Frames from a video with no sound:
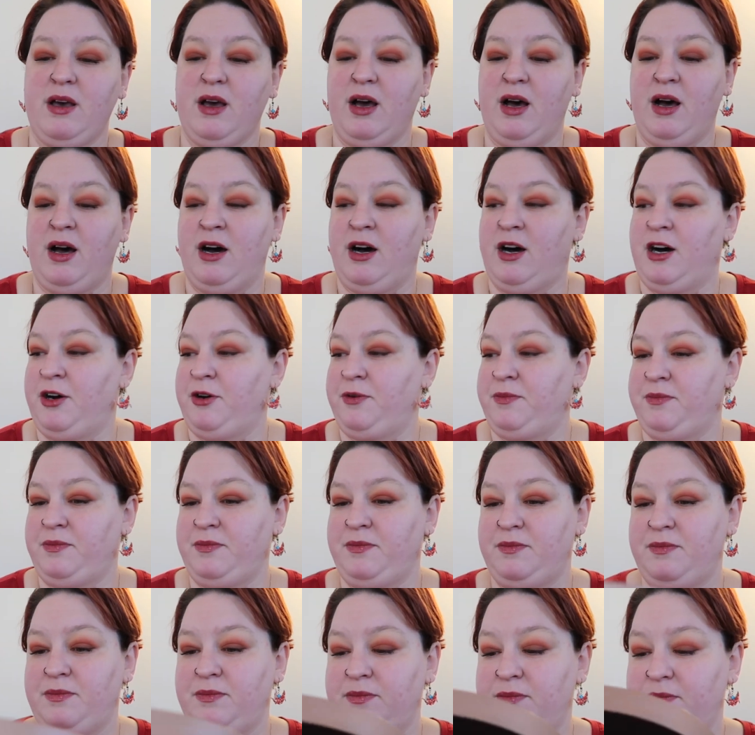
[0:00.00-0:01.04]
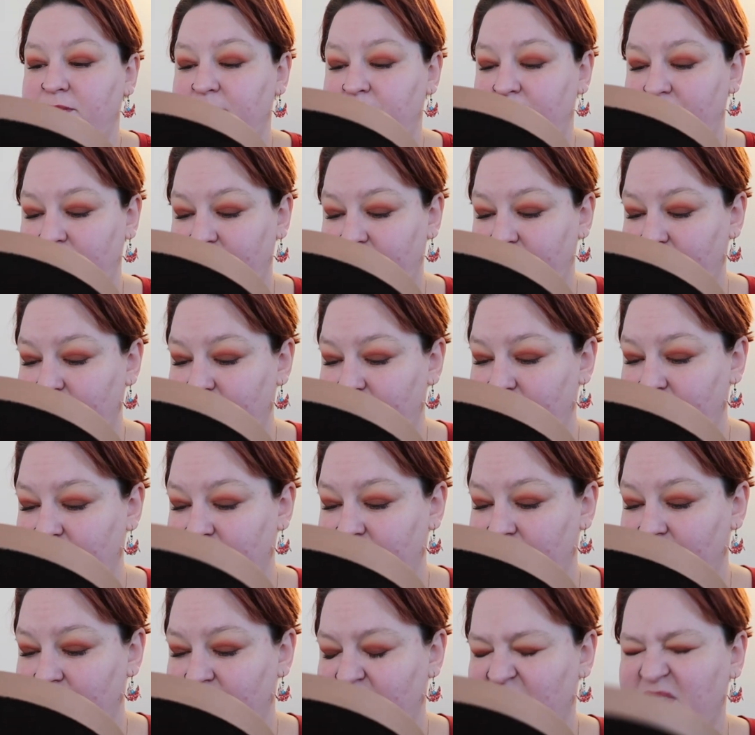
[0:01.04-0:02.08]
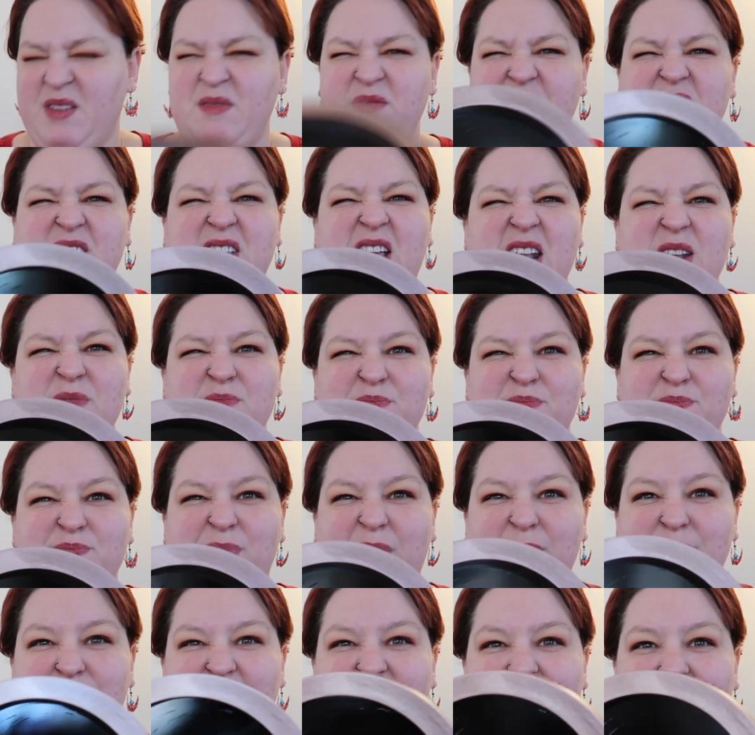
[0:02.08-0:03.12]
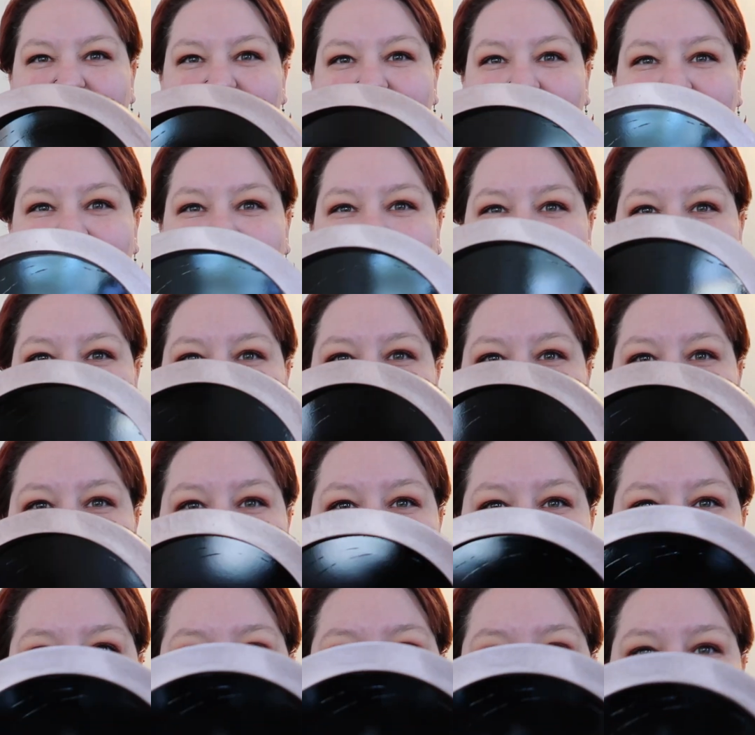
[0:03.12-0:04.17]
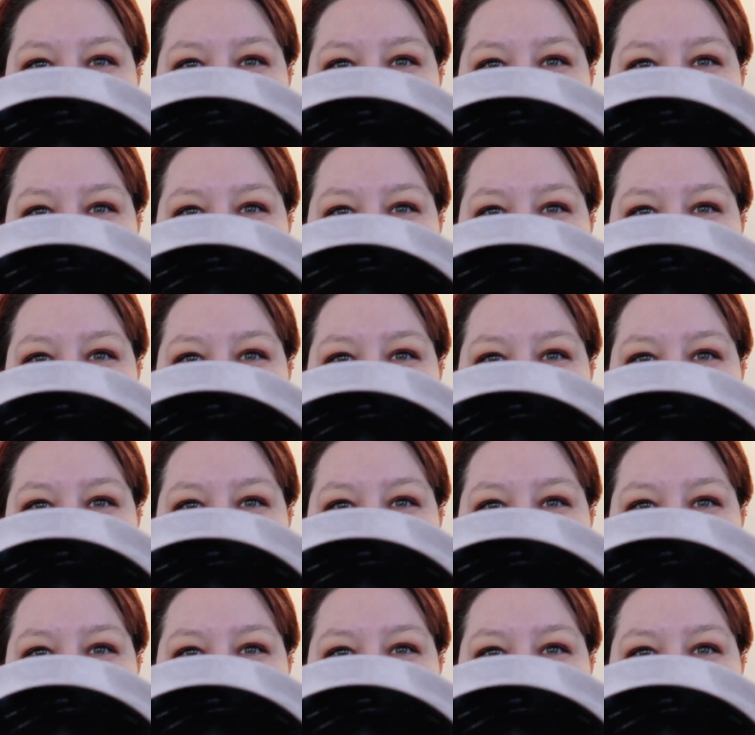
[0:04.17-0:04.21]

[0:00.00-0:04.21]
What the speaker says: I'm just kind of bummed that I accidentally put